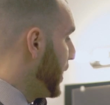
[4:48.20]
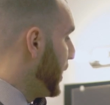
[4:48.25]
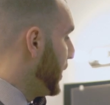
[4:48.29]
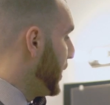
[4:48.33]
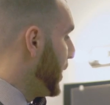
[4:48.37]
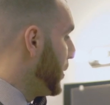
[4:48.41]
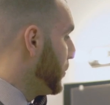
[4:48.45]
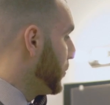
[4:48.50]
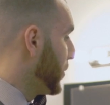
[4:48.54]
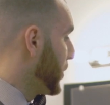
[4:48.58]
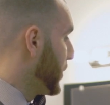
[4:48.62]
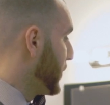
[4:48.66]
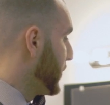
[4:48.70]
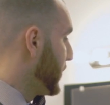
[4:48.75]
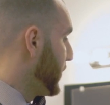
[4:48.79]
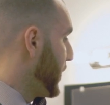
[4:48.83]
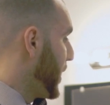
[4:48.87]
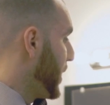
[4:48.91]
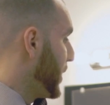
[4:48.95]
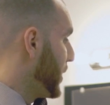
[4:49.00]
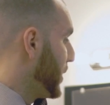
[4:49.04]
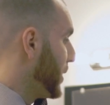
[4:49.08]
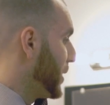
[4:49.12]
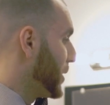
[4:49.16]
and they want it
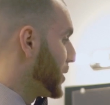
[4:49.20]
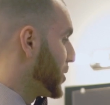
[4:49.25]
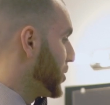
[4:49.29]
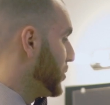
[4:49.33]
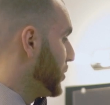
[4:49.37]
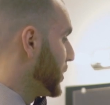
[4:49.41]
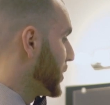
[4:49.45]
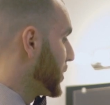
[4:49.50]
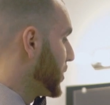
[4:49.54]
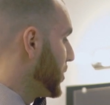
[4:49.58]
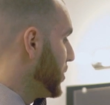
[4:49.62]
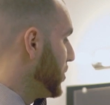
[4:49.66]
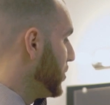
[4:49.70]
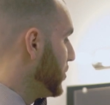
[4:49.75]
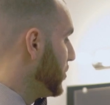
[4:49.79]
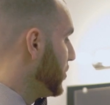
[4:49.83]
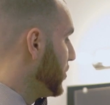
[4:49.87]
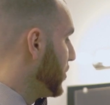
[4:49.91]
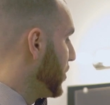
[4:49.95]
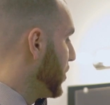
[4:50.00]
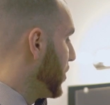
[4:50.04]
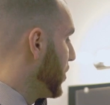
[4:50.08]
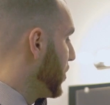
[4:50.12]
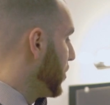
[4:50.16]
faded into a
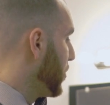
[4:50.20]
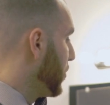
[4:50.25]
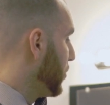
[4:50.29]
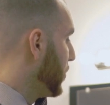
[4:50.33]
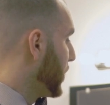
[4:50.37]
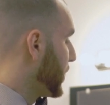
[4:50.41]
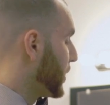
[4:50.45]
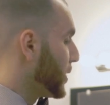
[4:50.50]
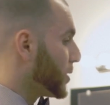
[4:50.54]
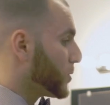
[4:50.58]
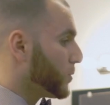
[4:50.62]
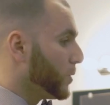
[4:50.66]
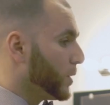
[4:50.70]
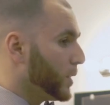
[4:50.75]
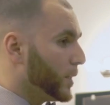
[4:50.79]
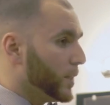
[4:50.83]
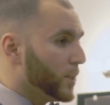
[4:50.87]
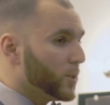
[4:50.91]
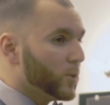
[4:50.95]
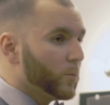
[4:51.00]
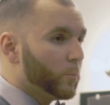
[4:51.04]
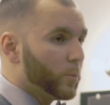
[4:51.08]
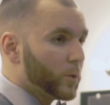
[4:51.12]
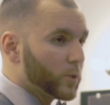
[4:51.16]
2, what this
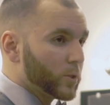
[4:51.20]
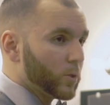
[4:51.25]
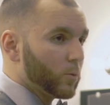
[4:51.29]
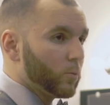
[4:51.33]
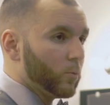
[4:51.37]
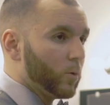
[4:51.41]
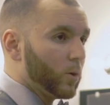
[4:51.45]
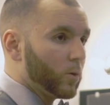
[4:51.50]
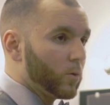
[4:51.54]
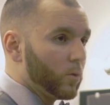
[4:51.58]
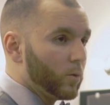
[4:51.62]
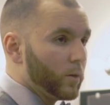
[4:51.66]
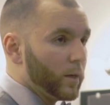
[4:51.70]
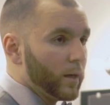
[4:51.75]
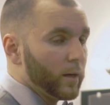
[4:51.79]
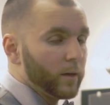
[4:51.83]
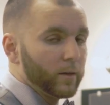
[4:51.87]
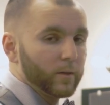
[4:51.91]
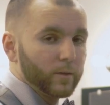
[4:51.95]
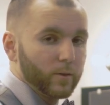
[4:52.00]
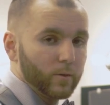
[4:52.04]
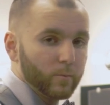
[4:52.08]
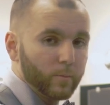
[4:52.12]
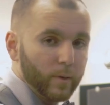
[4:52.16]
really is, you put your 1 on
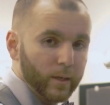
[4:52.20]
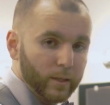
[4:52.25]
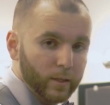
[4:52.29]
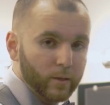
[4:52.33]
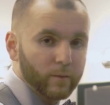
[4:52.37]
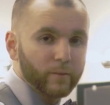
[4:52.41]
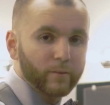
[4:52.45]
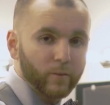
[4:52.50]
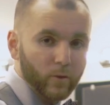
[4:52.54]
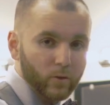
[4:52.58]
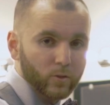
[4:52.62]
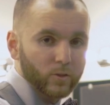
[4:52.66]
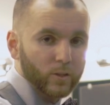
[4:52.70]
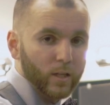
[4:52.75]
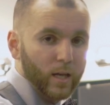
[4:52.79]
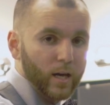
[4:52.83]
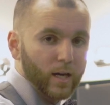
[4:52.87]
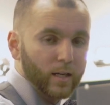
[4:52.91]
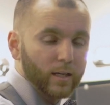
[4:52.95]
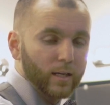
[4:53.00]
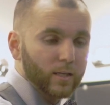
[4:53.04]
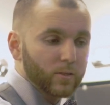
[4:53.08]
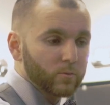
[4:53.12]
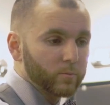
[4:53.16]
there, you make your first
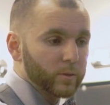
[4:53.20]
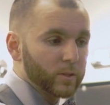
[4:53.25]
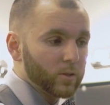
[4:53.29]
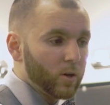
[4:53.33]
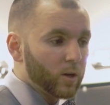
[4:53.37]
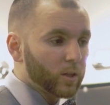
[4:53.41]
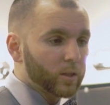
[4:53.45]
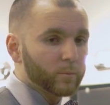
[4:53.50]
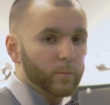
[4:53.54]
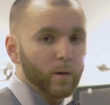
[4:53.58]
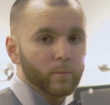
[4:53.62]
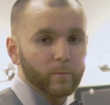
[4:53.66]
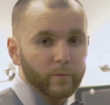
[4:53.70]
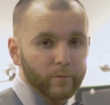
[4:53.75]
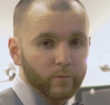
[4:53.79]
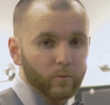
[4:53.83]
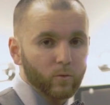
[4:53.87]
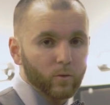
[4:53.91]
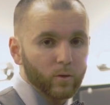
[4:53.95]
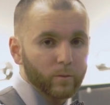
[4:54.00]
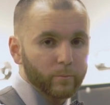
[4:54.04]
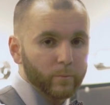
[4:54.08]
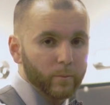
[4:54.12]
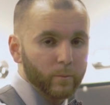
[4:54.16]
line, as we talked about
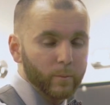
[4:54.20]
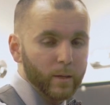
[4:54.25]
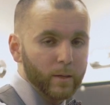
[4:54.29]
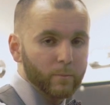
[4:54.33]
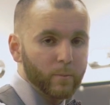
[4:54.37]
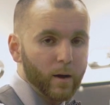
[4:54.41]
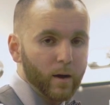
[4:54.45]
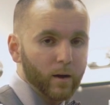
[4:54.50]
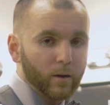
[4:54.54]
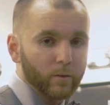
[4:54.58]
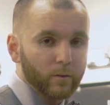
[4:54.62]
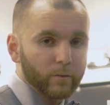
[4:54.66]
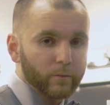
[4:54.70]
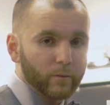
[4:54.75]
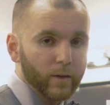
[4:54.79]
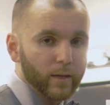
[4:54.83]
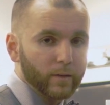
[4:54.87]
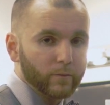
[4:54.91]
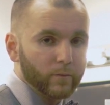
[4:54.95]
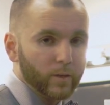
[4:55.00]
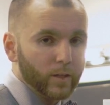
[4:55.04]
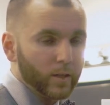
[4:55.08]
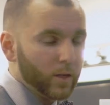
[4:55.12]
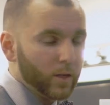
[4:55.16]
before in my other fade